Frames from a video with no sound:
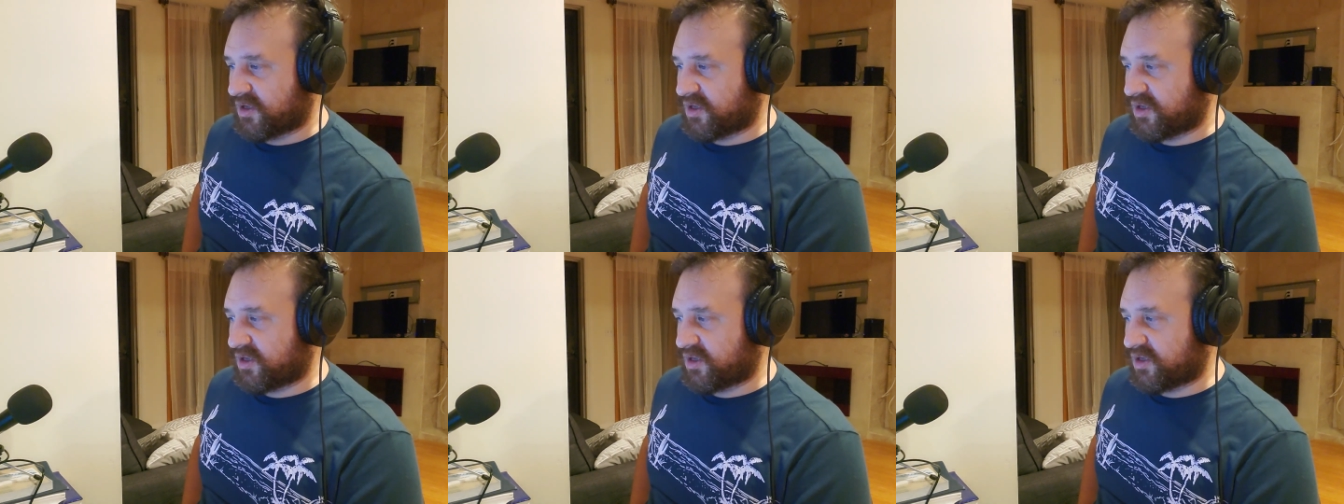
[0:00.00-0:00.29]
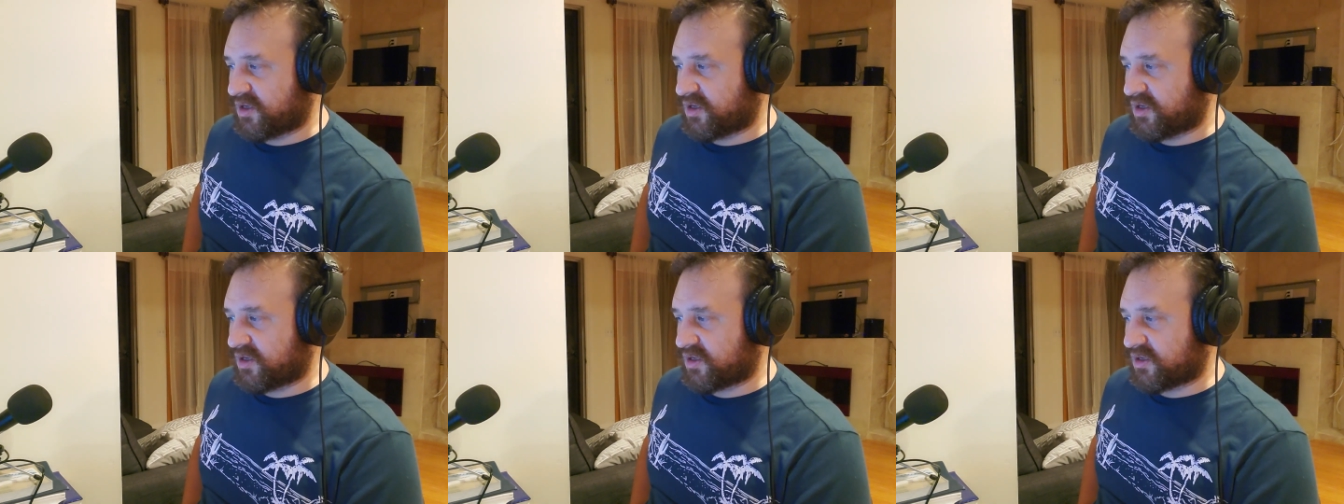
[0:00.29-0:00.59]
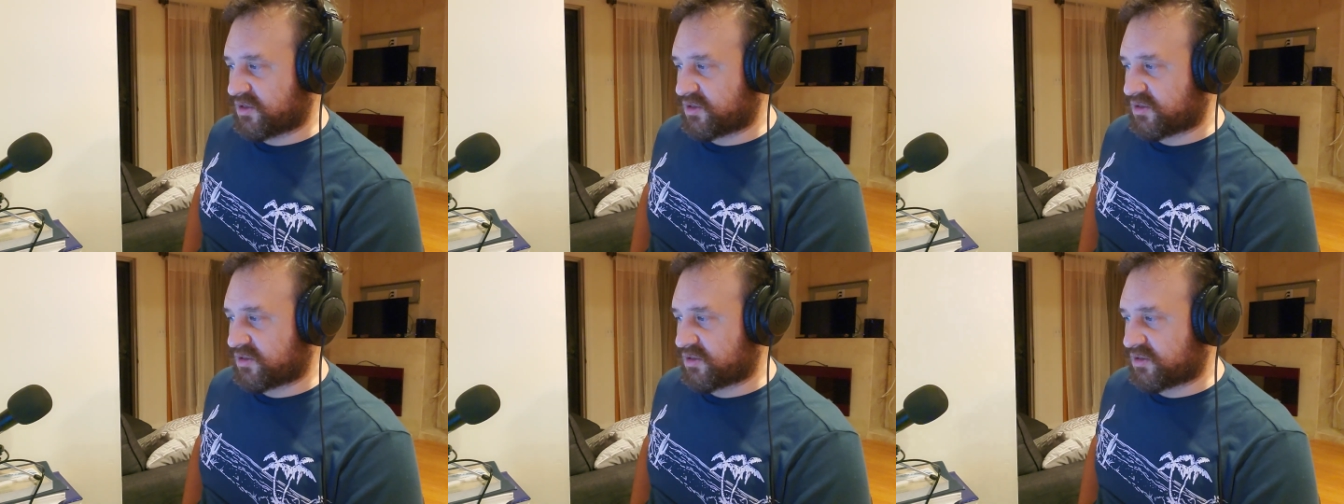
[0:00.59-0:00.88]

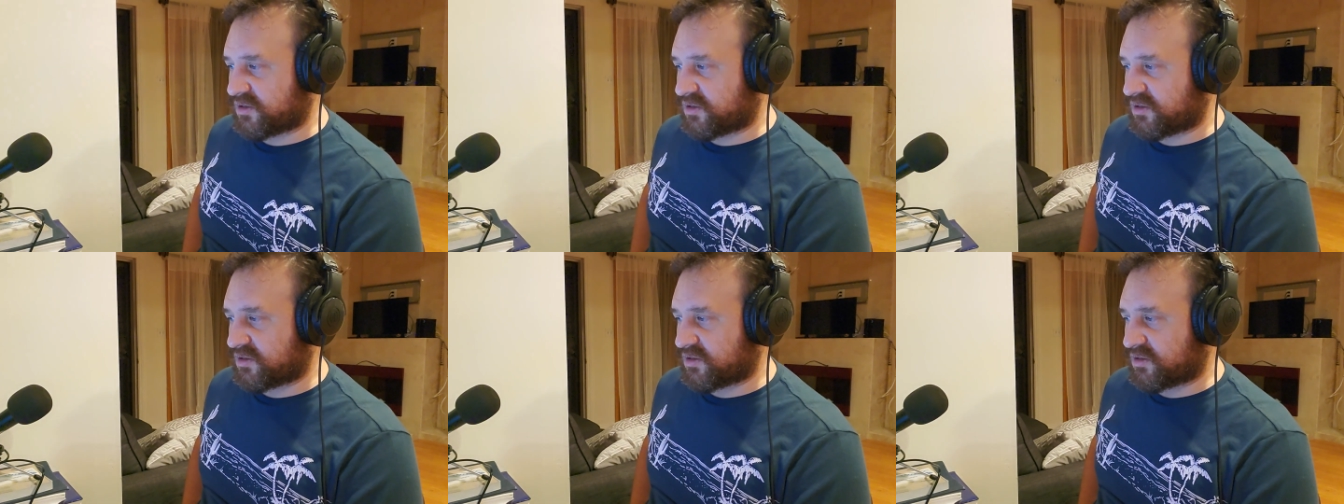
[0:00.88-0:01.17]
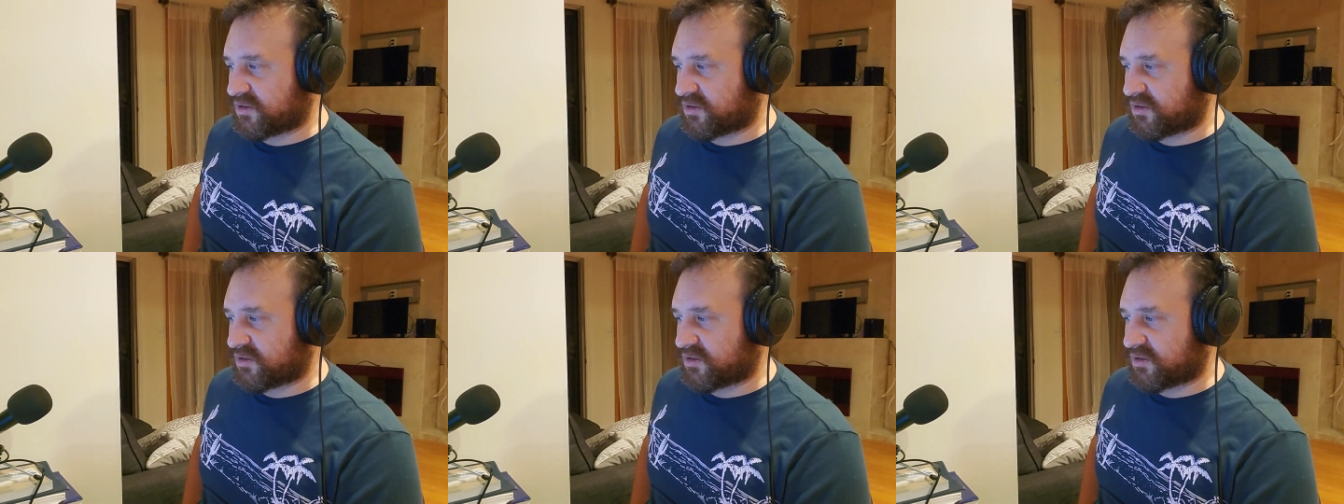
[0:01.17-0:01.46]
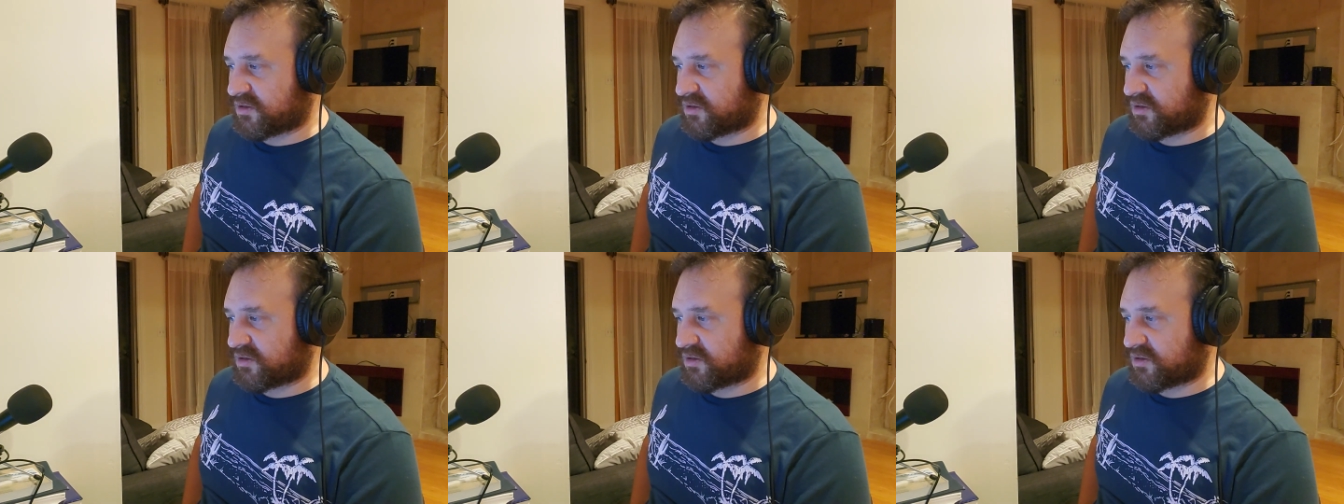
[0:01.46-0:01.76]
And
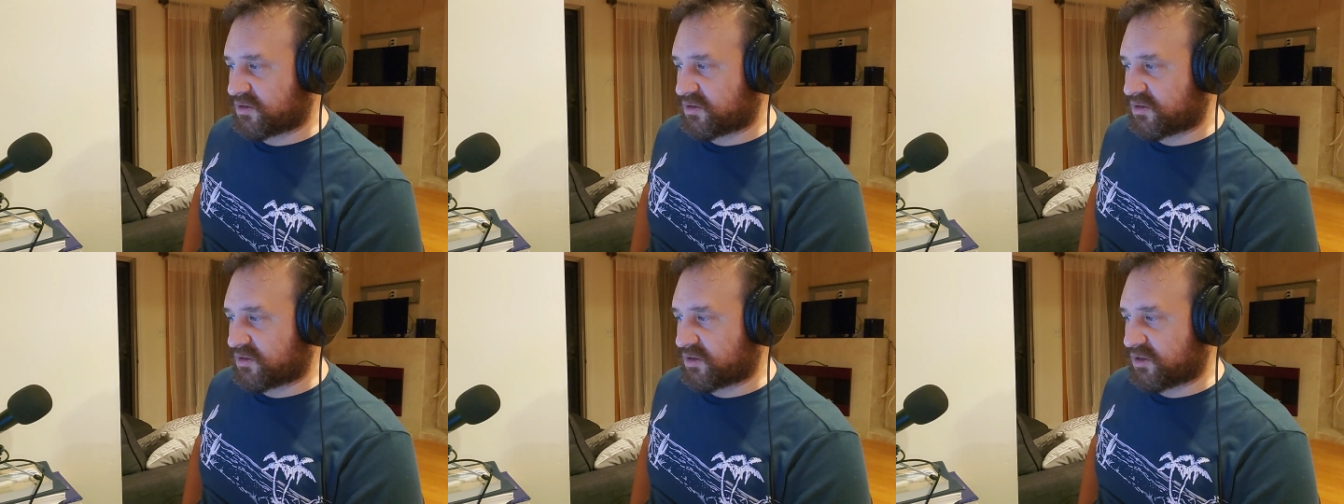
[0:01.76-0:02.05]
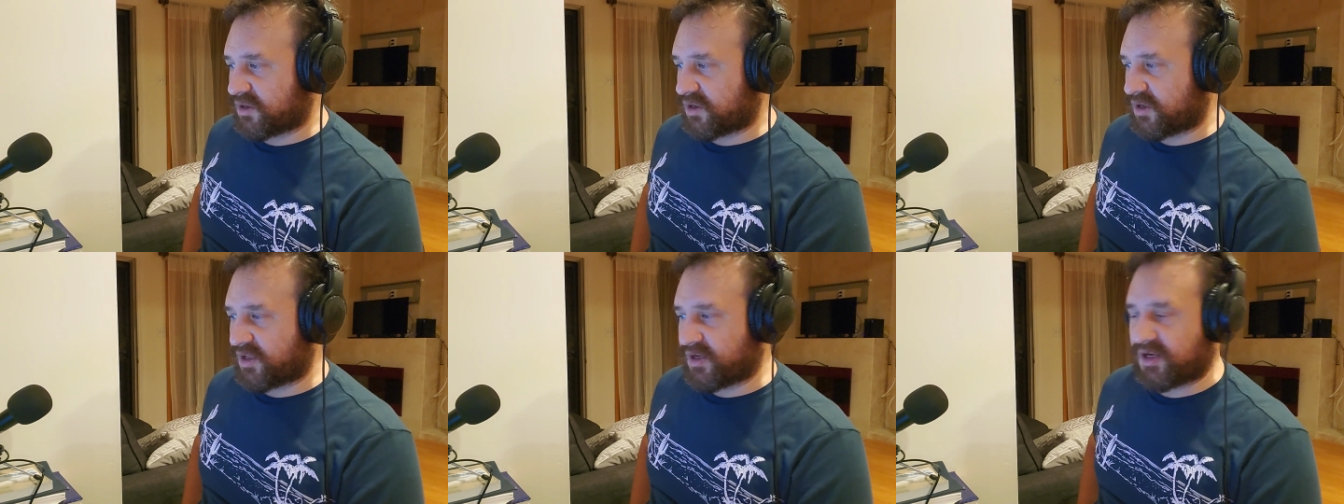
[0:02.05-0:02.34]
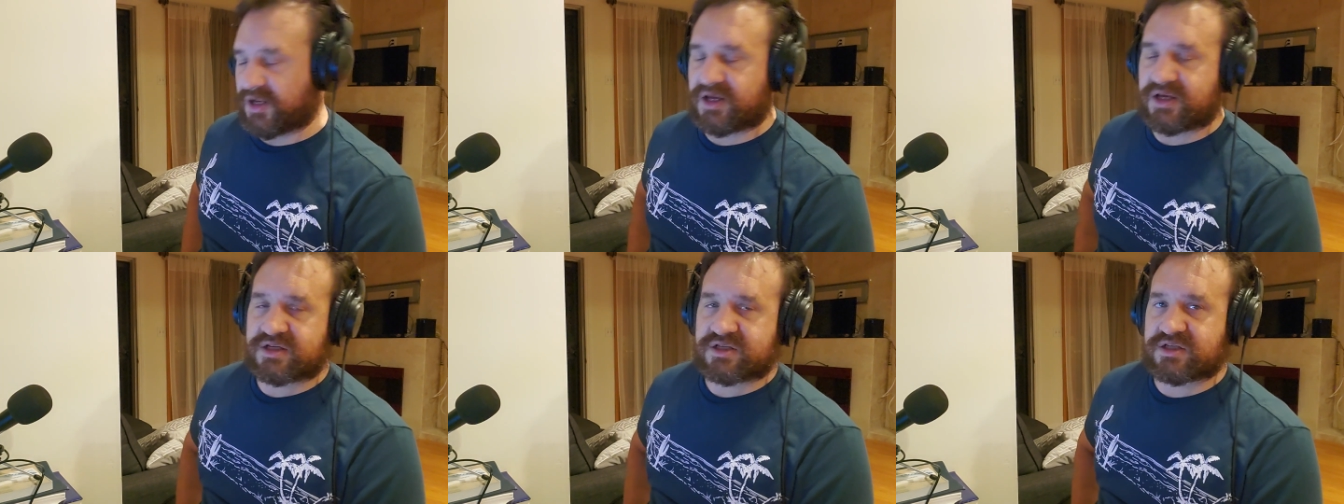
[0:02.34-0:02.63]
I
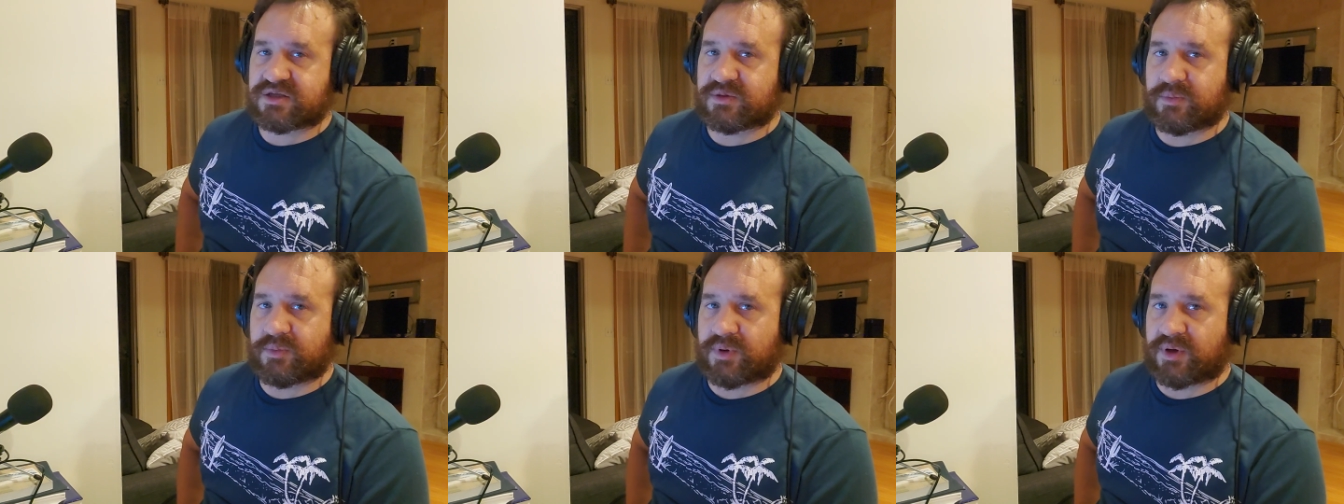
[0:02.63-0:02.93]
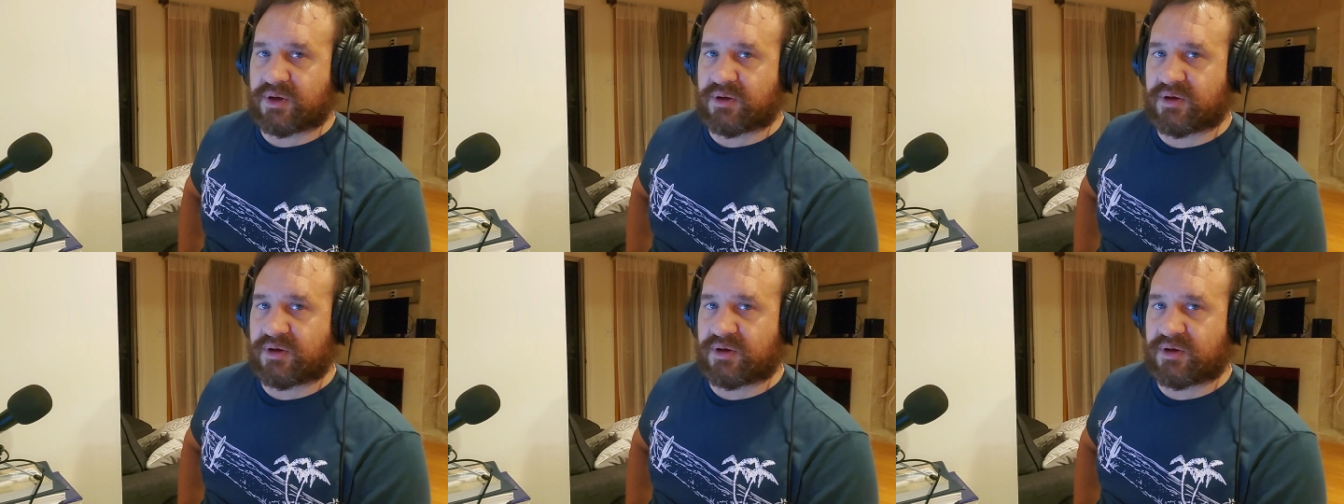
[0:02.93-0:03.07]
asked him,